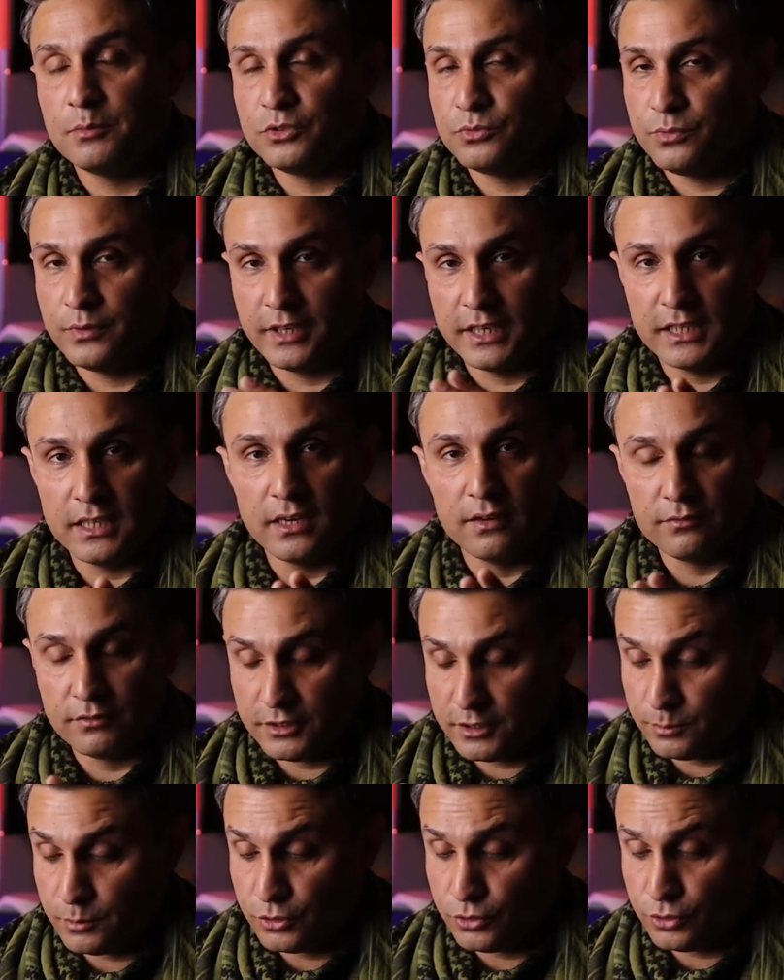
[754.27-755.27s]
It's very
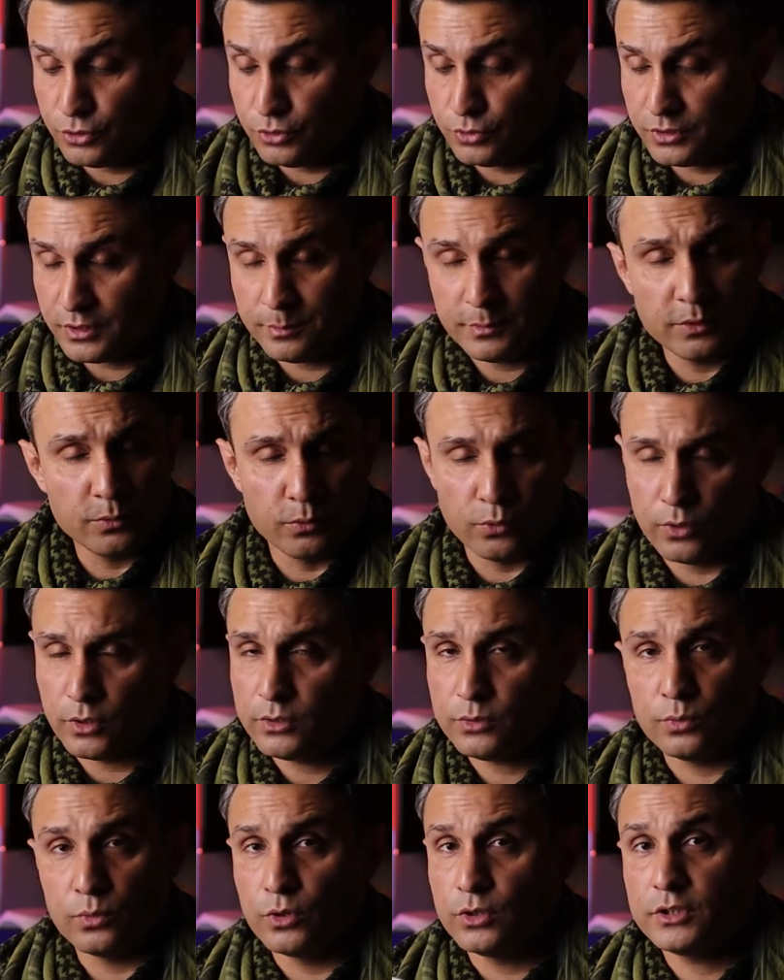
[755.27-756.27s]
comfortable to use. I mean,
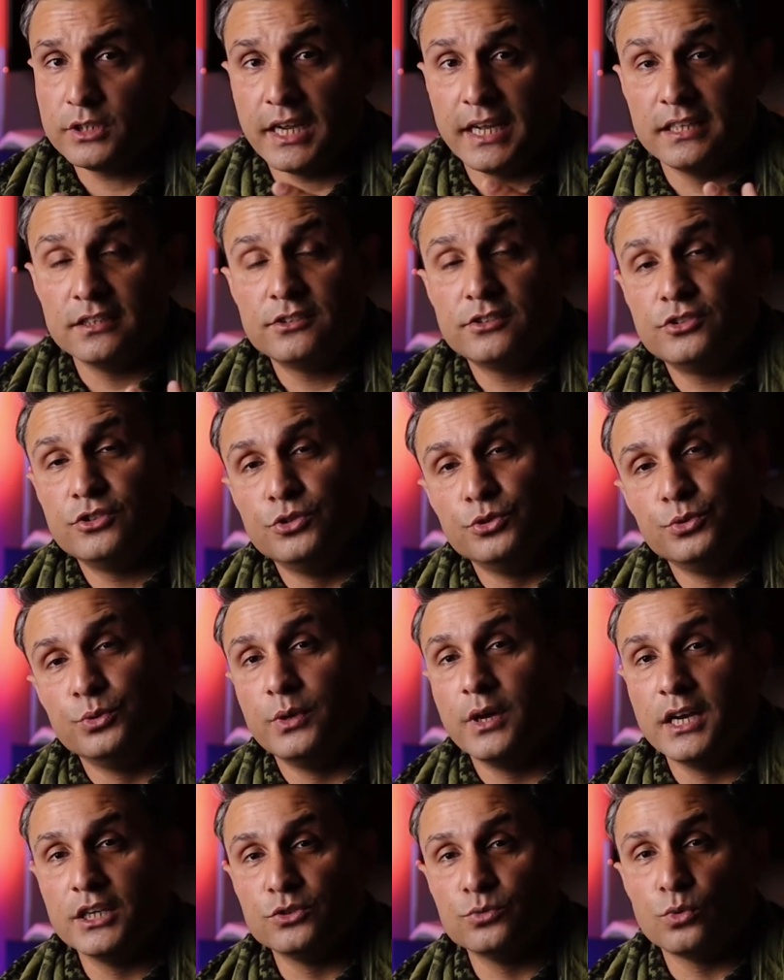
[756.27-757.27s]
what else do
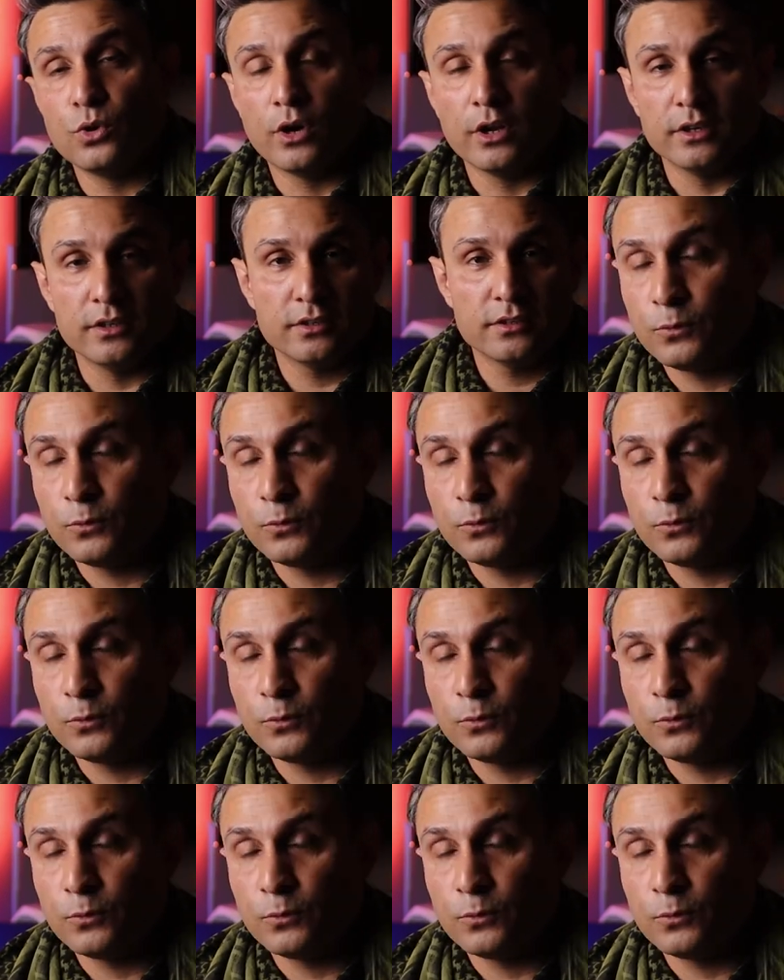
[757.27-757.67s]
you guys want?